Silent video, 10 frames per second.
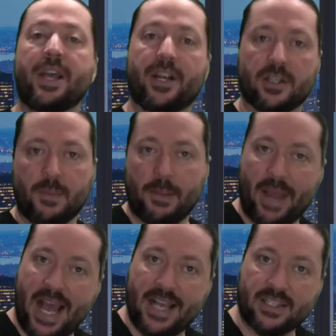here's my
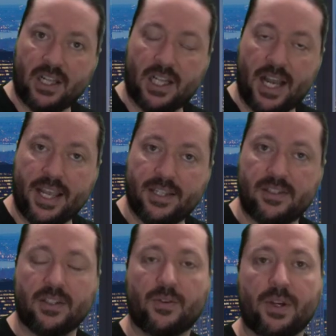past
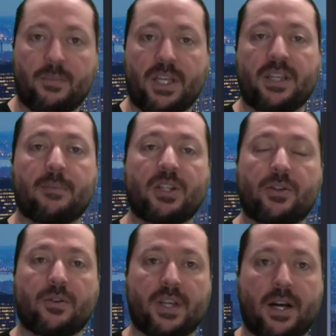clients, you know what I mean, give me
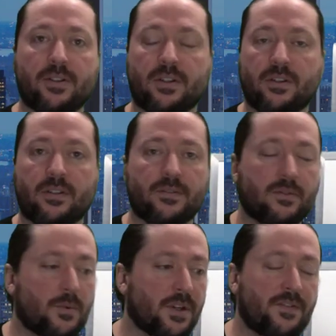$2,000 or
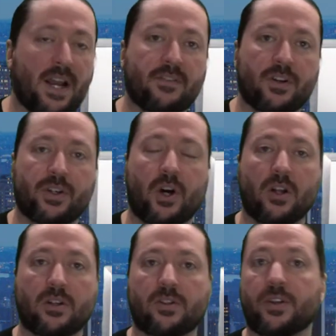
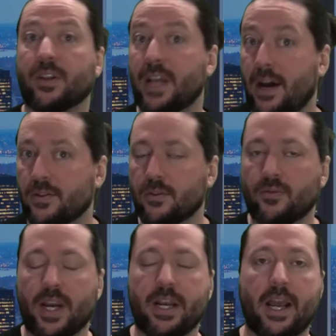$2,500 or $1,000
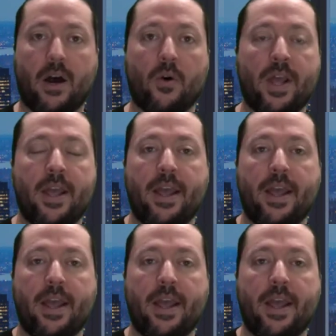right now,